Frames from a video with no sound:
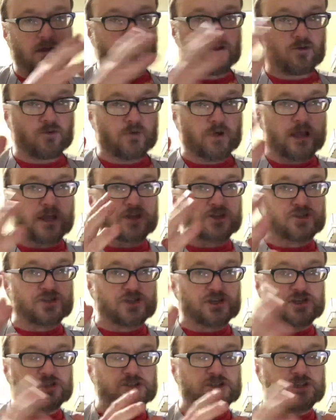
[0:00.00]

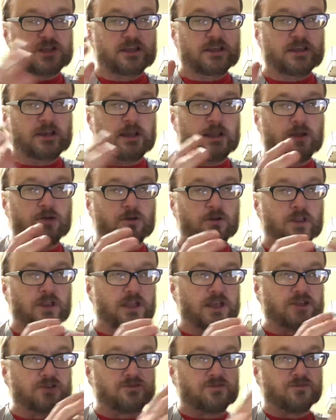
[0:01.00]
Ranges in the Negro
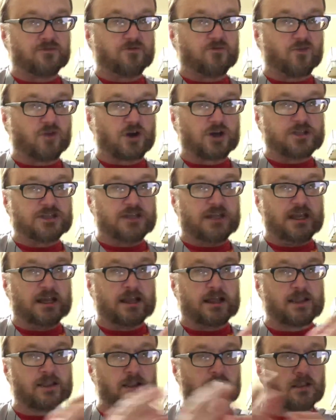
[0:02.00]
Leagues from 14
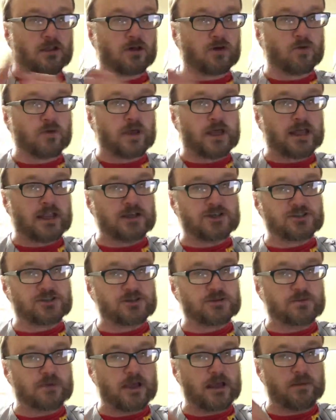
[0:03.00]
on the low end
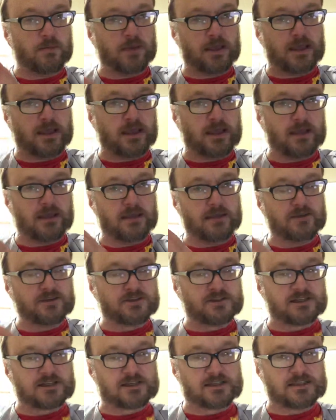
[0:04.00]
to maybe
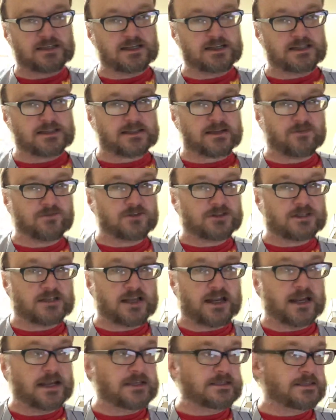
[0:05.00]
16,
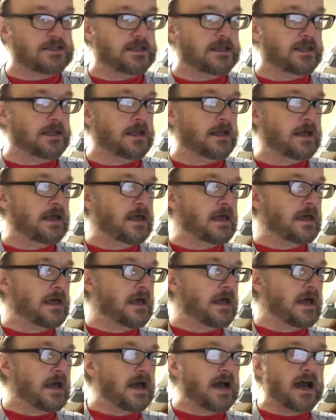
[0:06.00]
17, 18
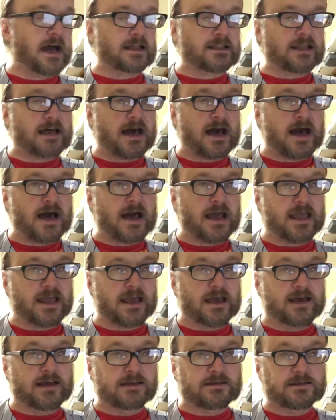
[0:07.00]
on the high
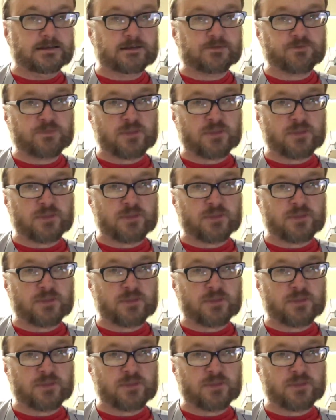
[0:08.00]
end.